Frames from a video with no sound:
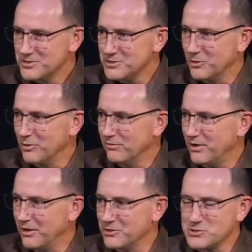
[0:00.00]
So the
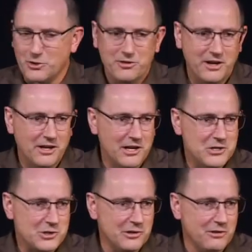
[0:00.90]
Father's
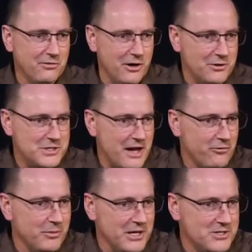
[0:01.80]
authentication, the Father's
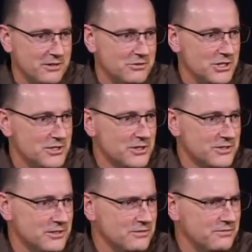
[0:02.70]
affirmation of
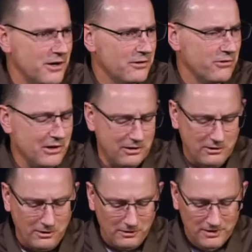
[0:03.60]
Jesus is very, very
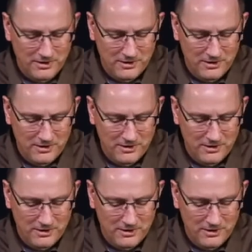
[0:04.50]
clear.